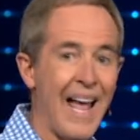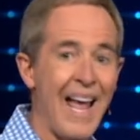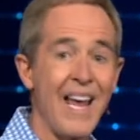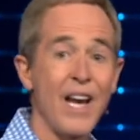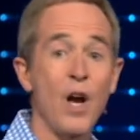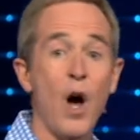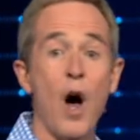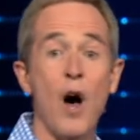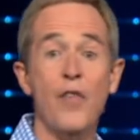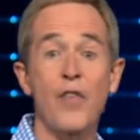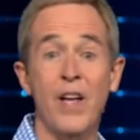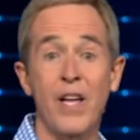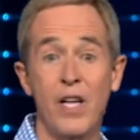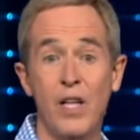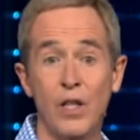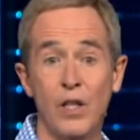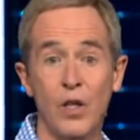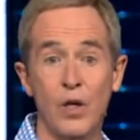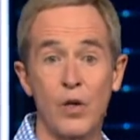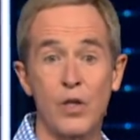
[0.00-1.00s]
Adolf
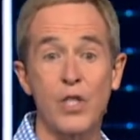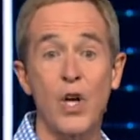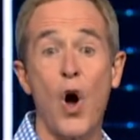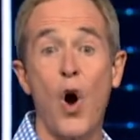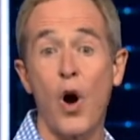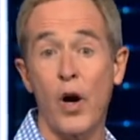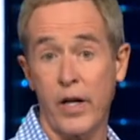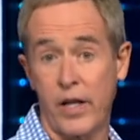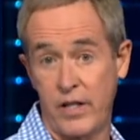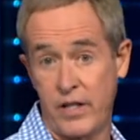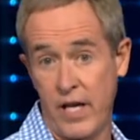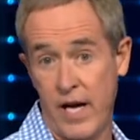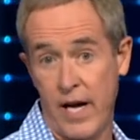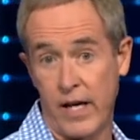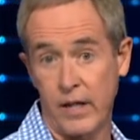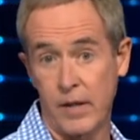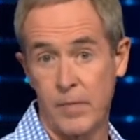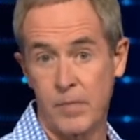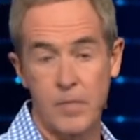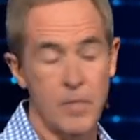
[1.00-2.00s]
Hitler's
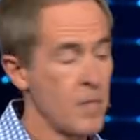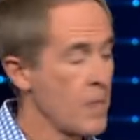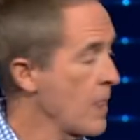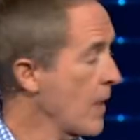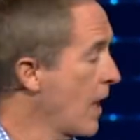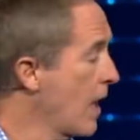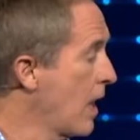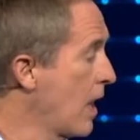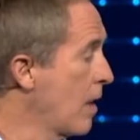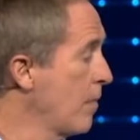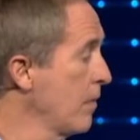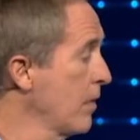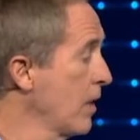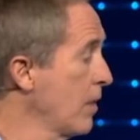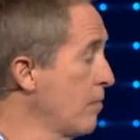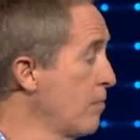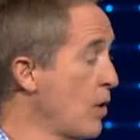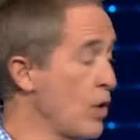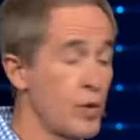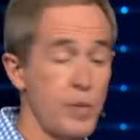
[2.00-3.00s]
architect.
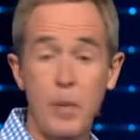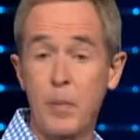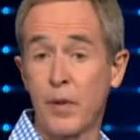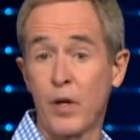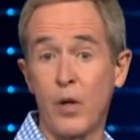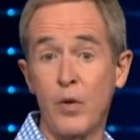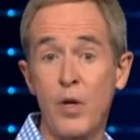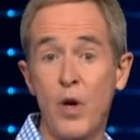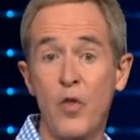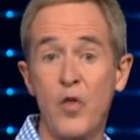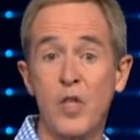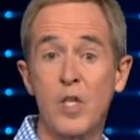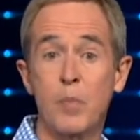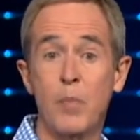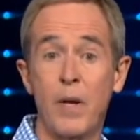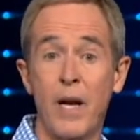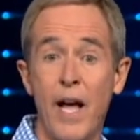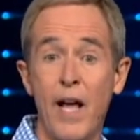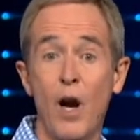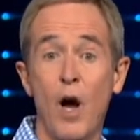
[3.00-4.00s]
Most people don't know this,
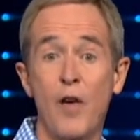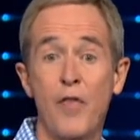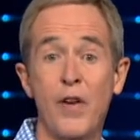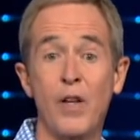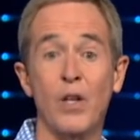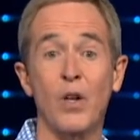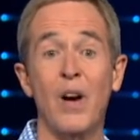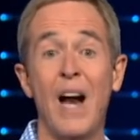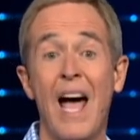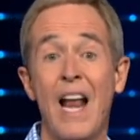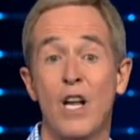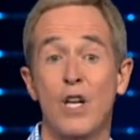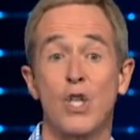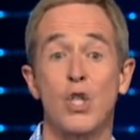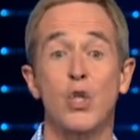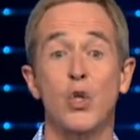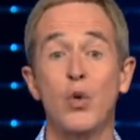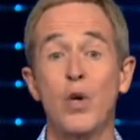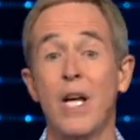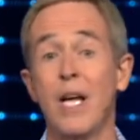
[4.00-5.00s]
but Adolf Hitler had a
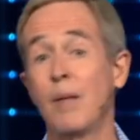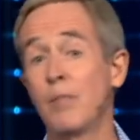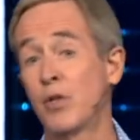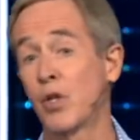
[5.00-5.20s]
dream